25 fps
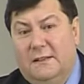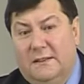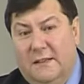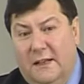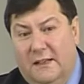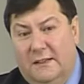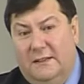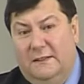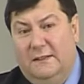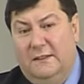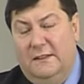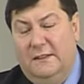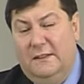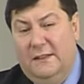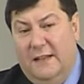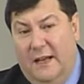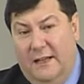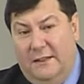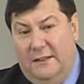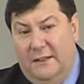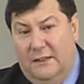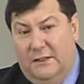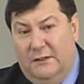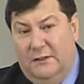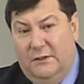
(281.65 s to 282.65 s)
What we are
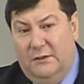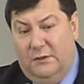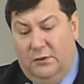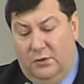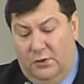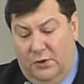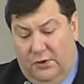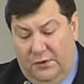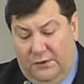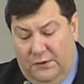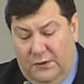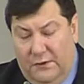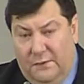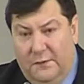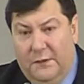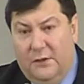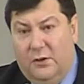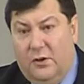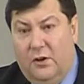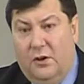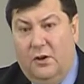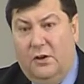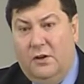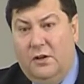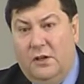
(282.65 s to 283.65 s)
trying to do
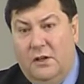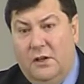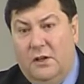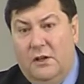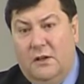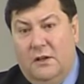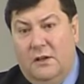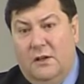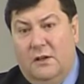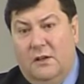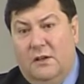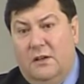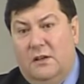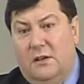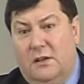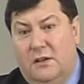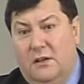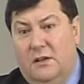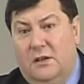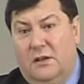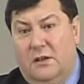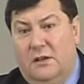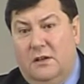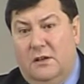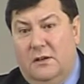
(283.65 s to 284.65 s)
is
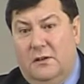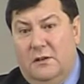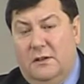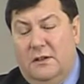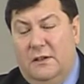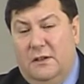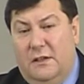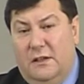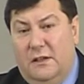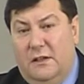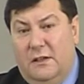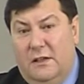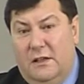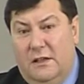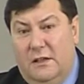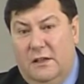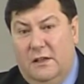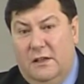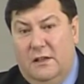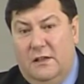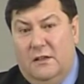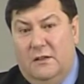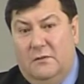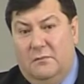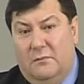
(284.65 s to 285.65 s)
also
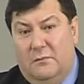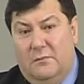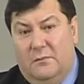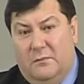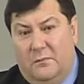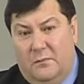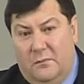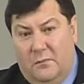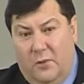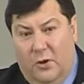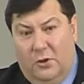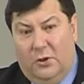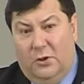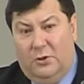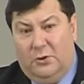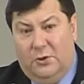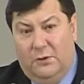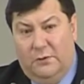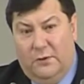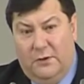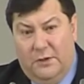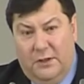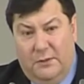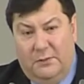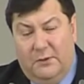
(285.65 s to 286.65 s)
to
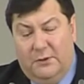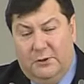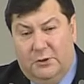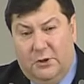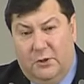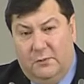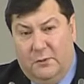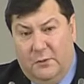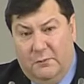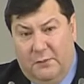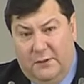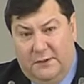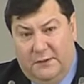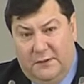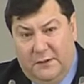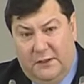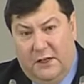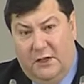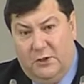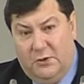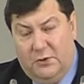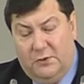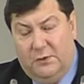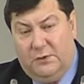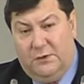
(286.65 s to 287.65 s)
evaluate the
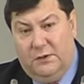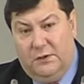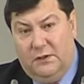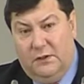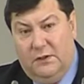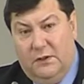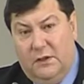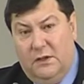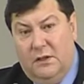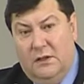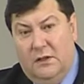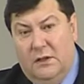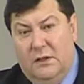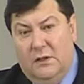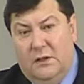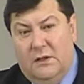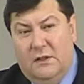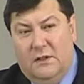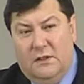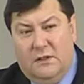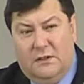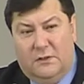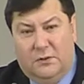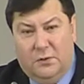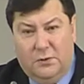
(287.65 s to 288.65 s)
losses after
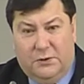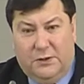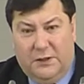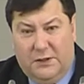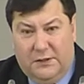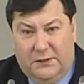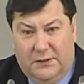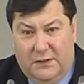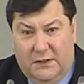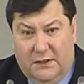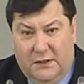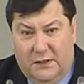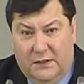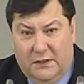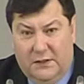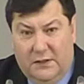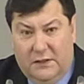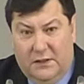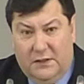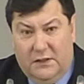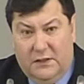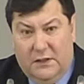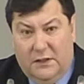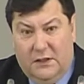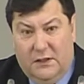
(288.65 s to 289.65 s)
Molotov and
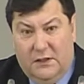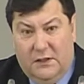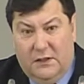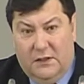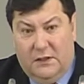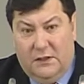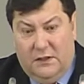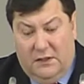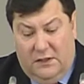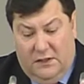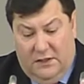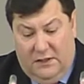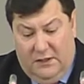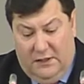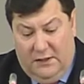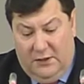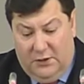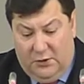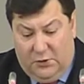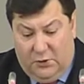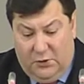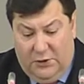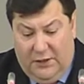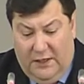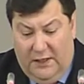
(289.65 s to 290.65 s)
Ribbentrop
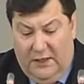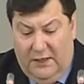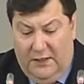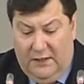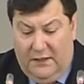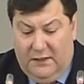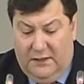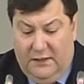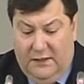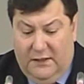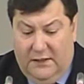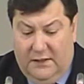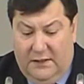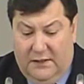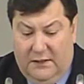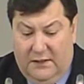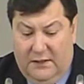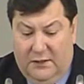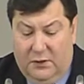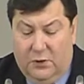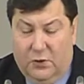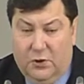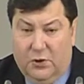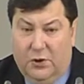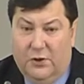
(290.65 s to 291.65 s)
signed the
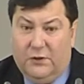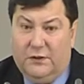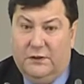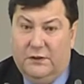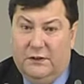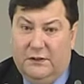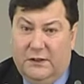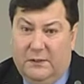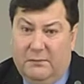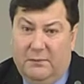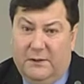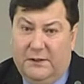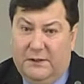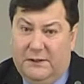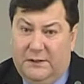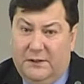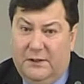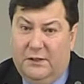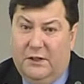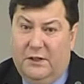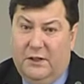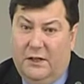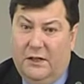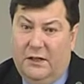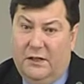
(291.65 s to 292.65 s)
agreement, the
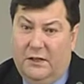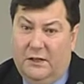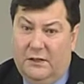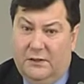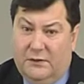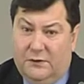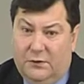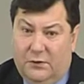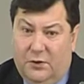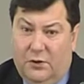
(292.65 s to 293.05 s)
treaty,